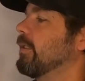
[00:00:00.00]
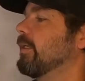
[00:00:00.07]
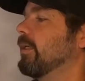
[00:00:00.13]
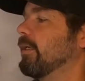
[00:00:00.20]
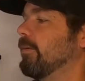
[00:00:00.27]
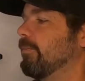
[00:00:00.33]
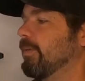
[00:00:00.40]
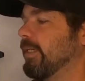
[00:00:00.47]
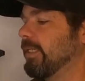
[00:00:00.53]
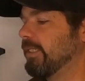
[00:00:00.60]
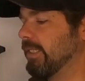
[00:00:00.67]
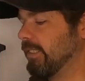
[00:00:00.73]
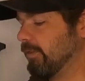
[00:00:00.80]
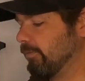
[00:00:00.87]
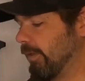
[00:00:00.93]

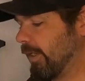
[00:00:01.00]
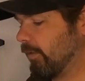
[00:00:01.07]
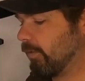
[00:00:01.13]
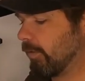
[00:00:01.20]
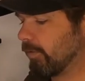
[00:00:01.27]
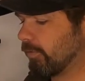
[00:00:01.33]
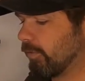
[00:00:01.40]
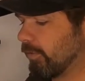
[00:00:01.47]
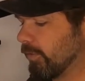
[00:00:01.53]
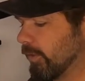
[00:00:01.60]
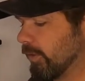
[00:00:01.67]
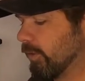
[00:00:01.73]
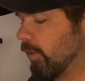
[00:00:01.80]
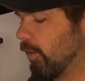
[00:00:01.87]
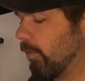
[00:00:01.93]
Picatinny rail across the
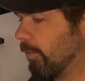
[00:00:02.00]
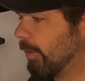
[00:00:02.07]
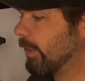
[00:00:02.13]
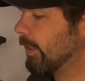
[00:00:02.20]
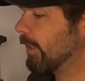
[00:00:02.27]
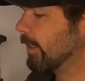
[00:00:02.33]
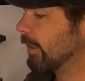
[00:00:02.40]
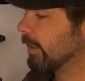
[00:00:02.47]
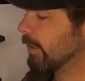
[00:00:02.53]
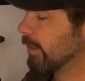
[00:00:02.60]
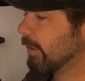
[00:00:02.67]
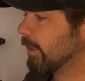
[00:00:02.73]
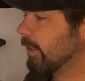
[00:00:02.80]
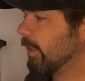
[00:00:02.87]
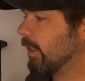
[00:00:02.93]
top
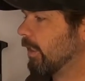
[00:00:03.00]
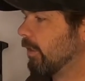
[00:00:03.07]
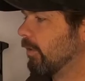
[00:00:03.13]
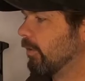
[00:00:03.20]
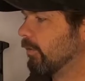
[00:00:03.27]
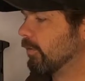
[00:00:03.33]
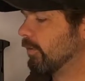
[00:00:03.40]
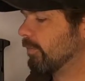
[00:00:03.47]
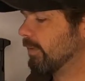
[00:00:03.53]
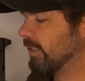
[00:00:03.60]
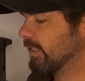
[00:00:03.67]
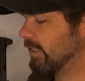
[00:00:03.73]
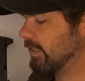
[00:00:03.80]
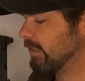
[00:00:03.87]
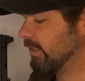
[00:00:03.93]
on the
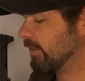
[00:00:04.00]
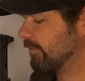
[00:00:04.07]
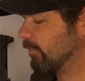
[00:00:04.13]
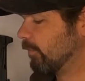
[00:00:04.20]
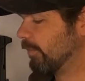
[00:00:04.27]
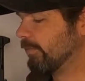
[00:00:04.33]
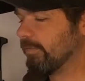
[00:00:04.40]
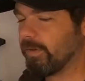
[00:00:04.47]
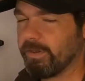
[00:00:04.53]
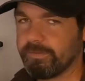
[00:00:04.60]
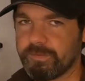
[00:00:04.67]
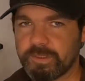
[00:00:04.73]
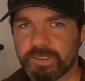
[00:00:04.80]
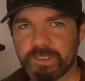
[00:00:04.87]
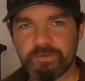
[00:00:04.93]
PCC45.
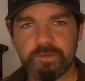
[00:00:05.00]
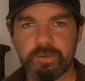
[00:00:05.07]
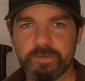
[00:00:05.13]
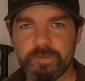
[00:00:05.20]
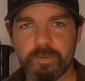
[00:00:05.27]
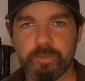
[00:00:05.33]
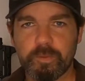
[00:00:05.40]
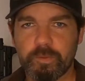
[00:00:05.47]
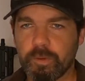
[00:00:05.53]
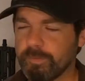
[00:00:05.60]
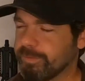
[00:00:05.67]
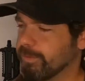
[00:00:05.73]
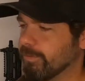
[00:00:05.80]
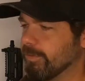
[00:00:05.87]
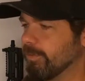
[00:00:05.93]
Just gives you a few more
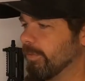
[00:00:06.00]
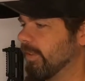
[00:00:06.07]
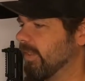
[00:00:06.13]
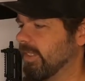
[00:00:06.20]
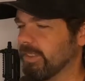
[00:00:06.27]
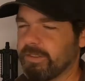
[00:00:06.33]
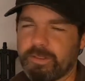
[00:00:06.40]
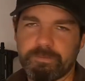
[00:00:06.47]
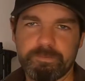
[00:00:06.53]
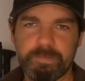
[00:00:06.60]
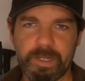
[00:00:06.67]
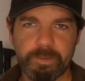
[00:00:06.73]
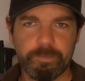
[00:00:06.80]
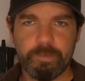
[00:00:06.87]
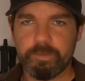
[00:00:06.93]
options with things like
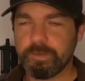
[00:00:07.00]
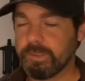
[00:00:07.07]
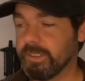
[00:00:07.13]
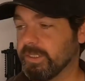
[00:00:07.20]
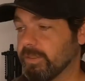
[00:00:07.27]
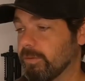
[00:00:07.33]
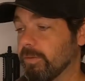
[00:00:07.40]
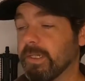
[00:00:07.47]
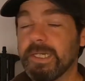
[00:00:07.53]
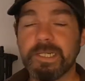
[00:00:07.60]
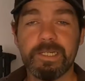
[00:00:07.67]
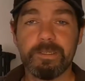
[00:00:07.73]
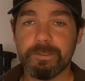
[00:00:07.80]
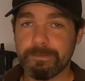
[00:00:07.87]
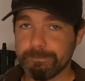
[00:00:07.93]
PEC boxes, or
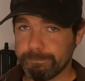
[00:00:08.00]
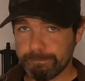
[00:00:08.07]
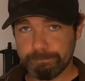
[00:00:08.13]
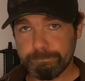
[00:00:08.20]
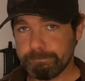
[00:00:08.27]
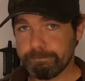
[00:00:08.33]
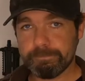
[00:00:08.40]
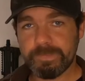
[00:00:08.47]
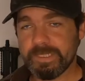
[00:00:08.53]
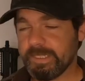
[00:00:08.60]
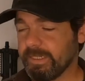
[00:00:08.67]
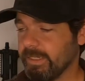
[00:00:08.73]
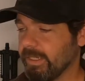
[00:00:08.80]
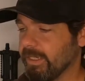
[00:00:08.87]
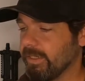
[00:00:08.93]

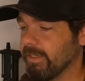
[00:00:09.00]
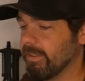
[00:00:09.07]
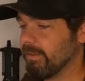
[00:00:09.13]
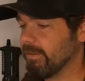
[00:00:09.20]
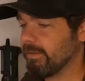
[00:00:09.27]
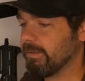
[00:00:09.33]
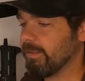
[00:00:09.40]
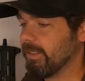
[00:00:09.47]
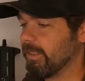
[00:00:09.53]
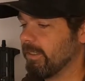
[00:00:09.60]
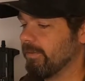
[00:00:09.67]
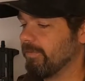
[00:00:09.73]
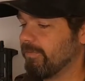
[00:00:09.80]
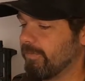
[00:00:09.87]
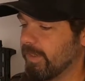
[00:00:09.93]

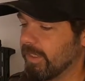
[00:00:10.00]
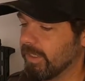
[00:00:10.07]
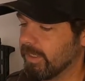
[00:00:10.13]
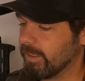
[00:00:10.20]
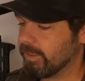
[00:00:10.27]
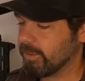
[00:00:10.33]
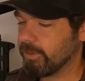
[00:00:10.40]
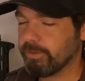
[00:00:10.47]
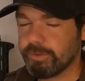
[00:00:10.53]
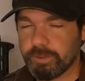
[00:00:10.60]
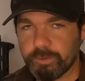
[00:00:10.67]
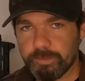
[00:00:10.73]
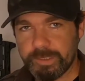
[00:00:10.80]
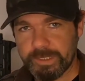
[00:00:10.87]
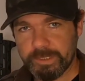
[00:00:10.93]
if
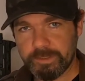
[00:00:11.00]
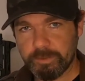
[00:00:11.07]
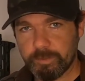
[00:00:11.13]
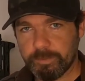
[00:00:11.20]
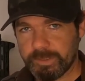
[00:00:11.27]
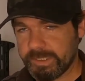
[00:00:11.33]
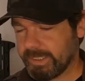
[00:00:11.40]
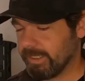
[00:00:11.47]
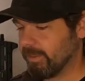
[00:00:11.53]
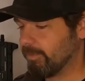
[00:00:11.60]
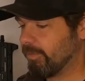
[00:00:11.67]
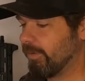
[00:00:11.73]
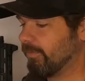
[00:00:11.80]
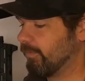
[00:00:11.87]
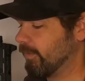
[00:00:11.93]
YouTubing is your particular
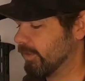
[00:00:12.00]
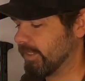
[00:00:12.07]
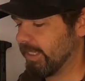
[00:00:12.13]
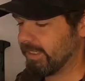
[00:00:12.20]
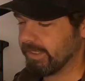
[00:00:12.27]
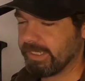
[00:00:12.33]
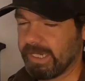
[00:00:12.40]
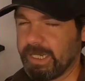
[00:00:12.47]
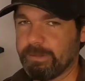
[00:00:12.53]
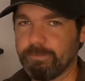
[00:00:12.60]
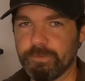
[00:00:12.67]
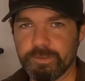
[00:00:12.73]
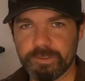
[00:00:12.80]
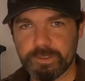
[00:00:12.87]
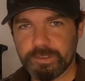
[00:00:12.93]
preference, then
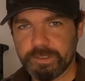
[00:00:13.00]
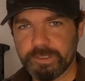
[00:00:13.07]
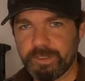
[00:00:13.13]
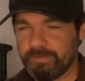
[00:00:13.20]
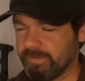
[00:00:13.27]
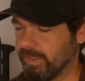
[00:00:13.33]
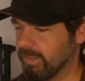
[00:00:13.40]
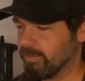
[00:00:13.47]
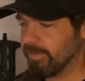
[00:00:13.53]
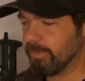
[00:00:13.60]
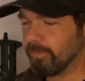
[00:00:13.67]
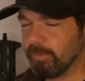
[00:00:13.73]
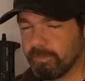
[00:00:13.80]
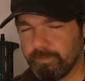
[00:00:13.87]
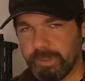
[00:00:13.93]
cameras and stuff. There's a
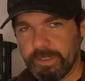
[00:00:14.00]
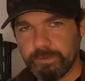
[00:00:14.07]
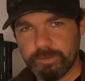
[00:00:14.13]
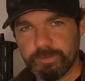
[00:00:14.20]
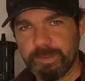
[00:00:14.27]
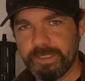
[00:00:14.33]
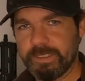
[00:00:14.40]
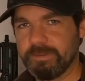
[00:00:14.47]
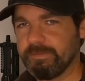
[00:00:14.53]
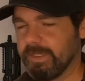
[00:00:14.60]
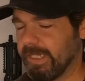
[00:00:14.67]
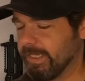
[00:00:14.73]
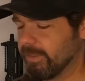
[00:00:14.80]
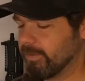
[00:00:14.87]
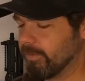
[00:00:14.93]
bit more rail space for that